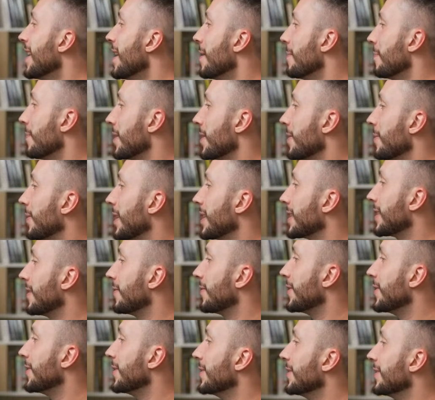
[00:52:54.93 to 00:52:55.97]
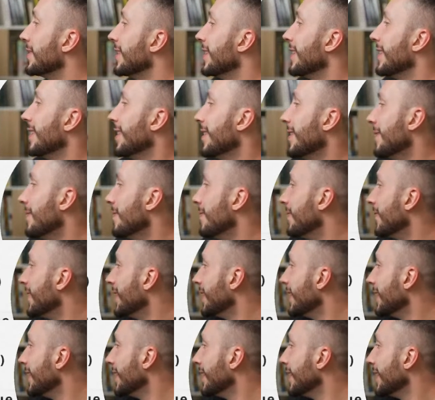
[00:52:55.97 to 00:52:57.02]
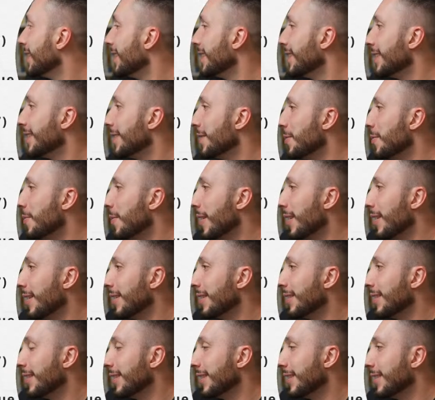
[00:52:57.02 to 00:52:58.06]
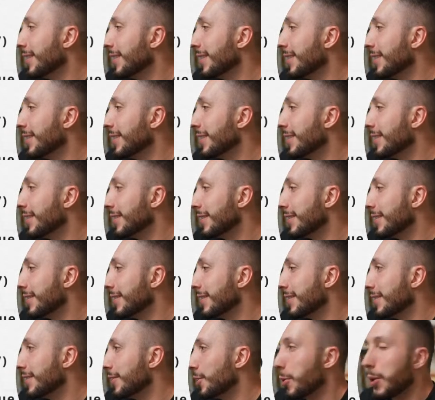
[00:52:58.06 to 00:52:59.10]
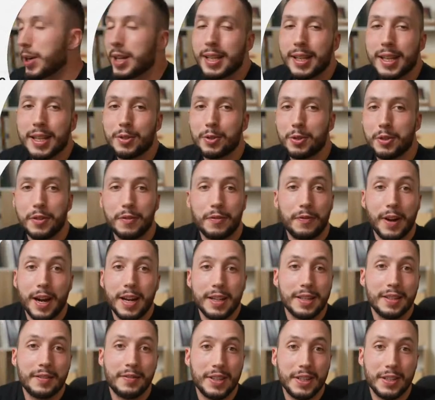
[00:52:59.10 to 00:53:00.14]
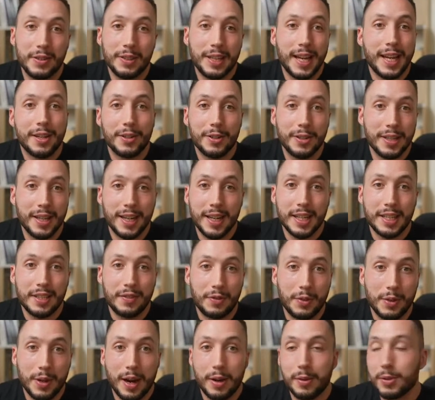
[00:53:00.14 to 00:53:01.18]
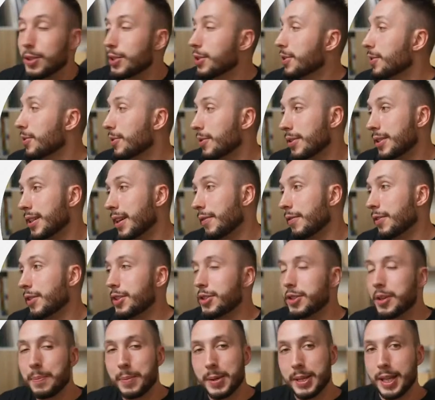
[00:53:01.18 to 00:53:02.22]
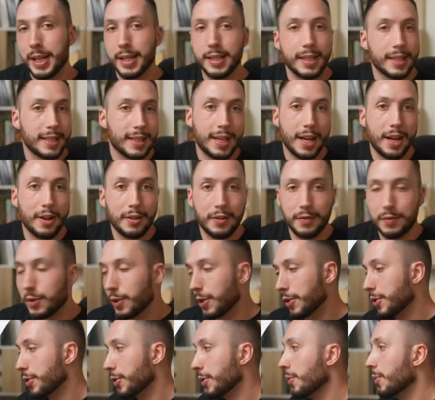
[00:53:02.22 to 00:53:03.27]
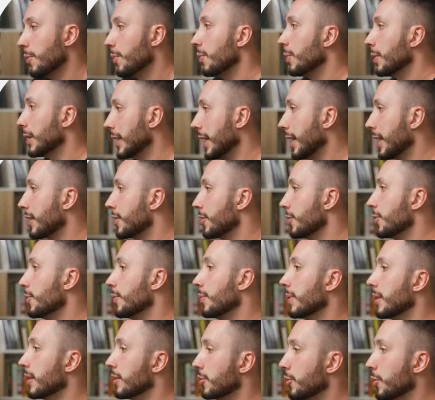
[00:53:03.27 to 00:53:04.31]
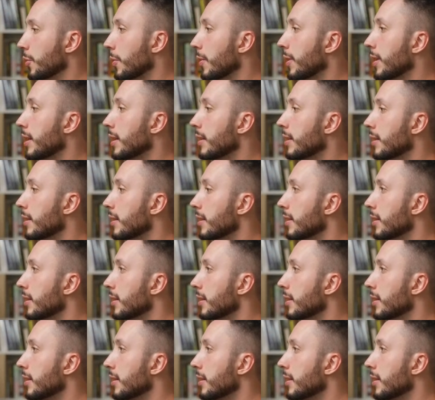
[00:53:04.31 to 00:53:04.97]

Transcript: But the rest of you who are joining this, or you find this video later in the next few hours, definitely jump on that discount. If you also would like to join